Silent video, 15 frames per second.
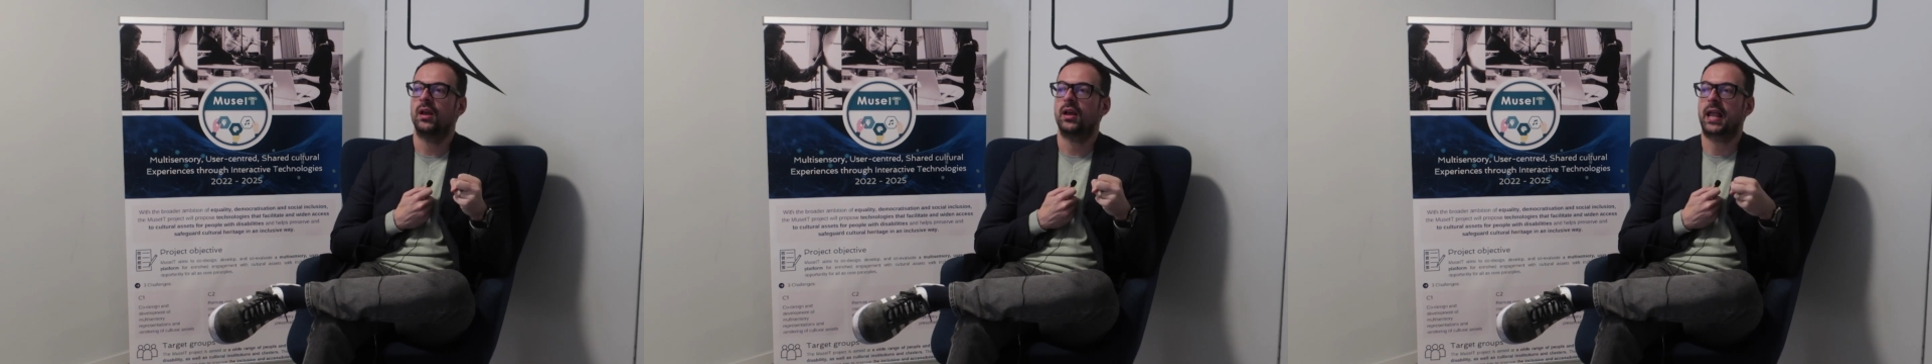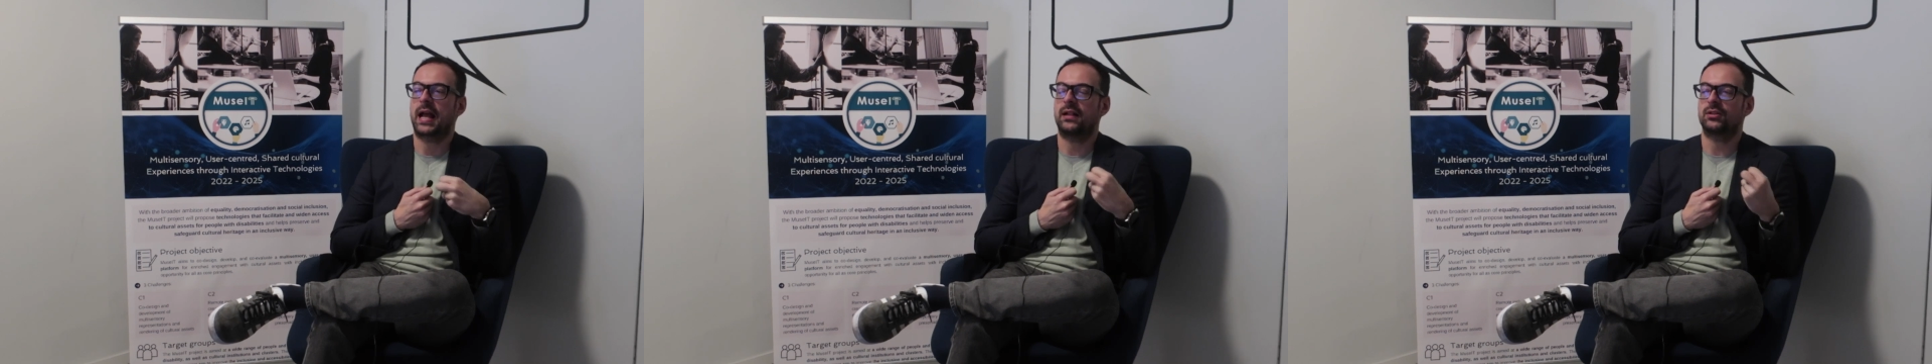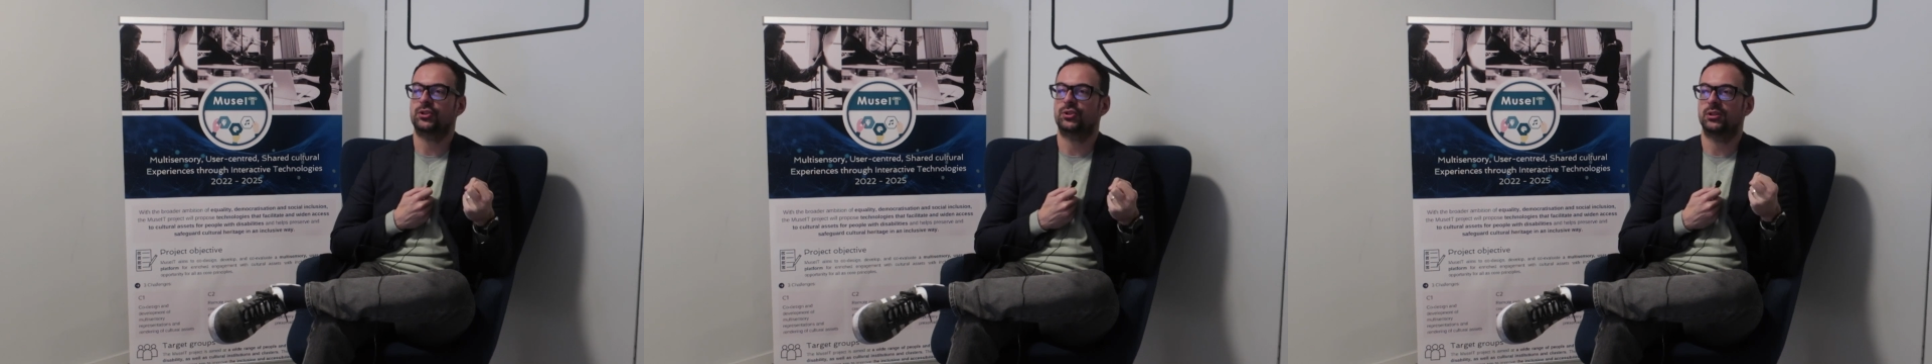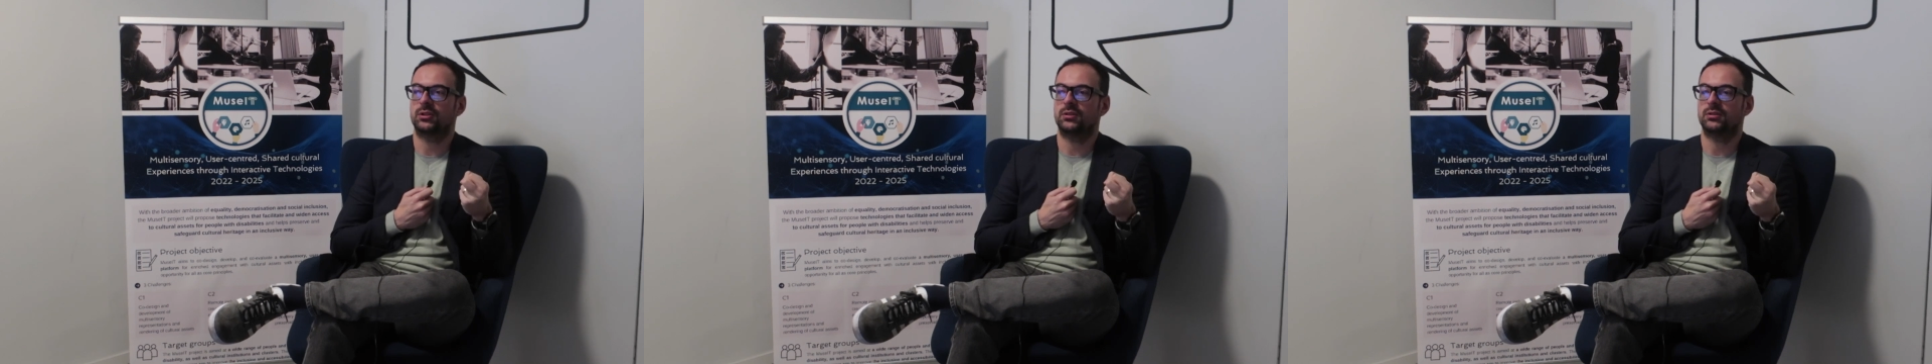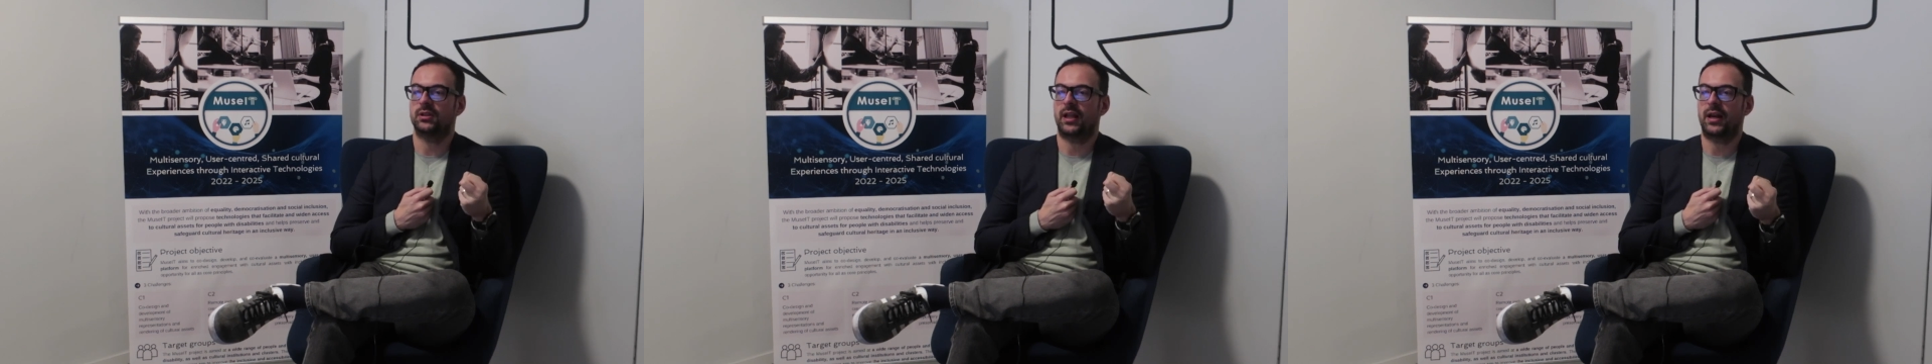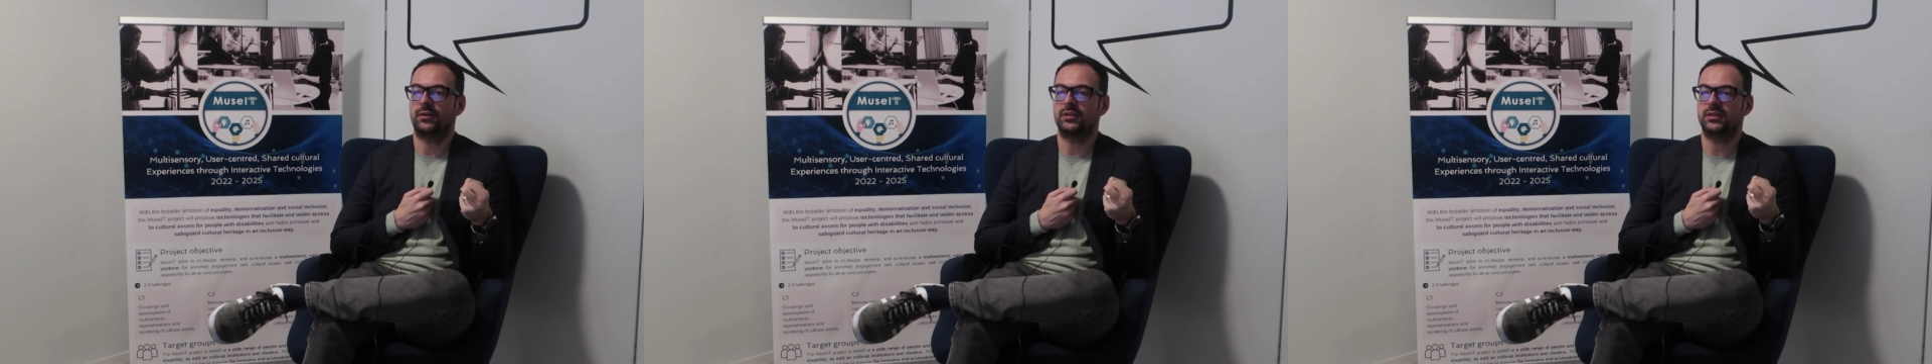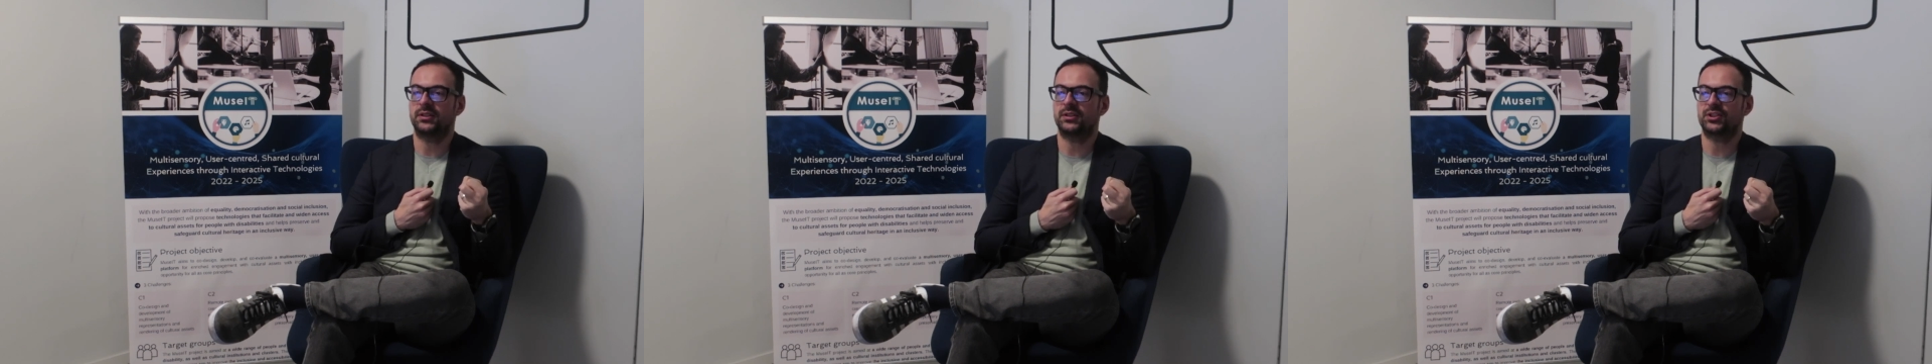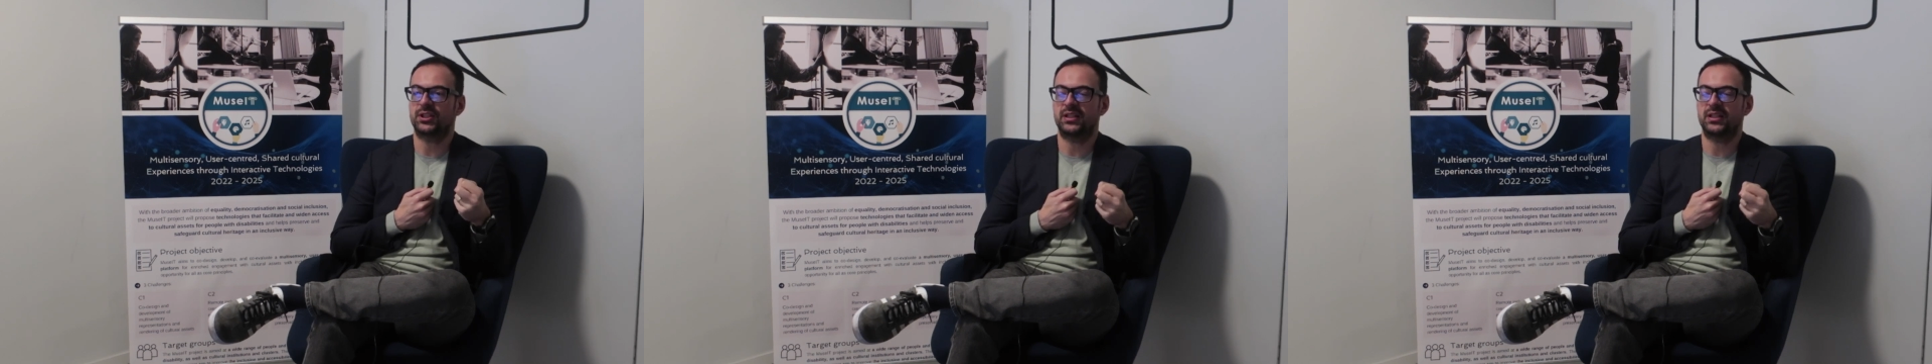cultural heritage